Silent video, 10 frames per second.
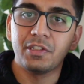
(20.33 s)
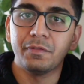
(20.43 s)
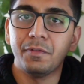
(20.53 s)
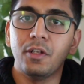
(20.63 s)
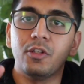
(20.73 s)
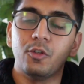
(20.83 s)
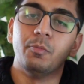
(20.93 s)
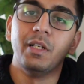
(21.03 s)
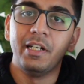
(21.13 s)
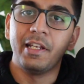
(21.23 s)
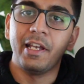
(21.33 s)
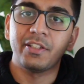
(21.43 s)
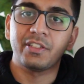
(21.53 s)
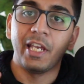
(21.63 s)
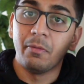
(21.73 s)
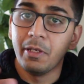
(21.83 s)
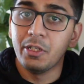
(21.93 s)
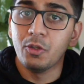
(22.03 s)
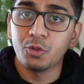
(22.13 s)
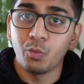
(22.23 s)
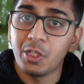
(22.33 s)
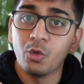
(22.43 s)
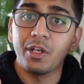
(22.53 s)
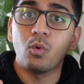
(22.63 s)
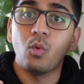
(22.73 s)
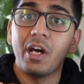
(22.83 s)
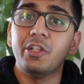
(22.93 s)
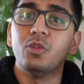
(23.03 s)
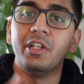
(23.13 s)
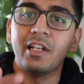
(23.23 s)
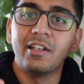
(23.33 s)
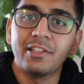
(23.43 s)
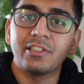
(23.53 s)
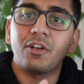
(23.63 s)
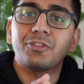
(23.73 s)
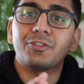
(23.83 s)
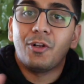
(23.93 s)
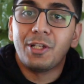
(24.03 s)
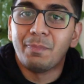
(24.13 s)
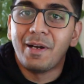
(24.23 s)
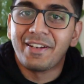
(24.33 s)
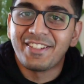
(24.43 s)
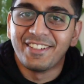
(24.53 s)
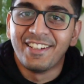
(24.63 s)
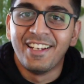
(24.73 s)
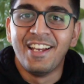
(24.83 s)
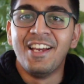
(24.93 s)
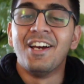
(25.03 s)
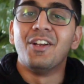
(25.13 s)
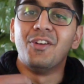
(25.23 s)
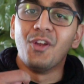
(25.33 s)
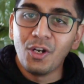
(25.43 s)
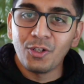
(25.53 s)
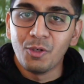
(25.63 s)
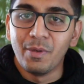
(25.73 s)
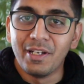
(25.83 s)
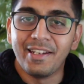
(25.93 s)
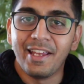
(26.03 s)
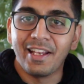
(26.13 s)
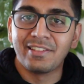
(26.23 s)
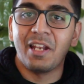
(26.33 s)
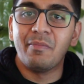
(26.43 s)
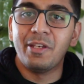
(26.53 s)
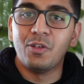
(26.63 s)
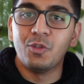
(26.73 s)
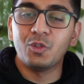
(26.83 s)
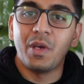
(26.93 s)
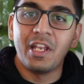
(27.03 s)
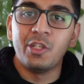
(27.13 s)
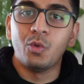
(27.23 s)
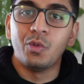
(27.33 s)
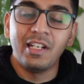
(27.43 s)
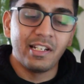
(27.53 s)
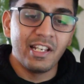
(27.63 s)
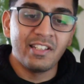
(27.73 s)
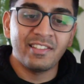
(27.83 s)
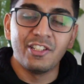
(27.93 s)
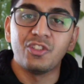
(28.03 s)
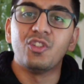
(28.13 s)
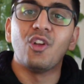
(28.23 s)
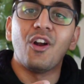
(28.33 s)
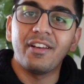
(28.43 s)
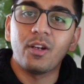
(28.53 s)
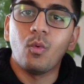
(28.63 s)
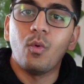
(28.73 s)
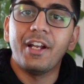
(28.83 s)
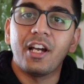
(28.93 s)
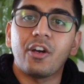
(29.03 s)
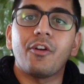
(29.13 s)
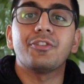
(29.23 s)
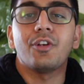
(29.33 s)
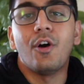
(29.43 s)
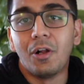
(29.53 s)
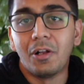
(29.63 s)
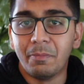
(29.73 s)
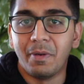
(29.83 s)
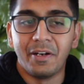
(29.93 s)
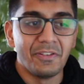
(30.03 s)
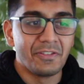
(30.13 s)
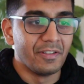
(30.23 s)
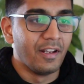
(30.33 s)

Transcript: all, global index can be used when you require uniqueness across all the partition. Non-global index can be used when uniqueness is not required across all the partition.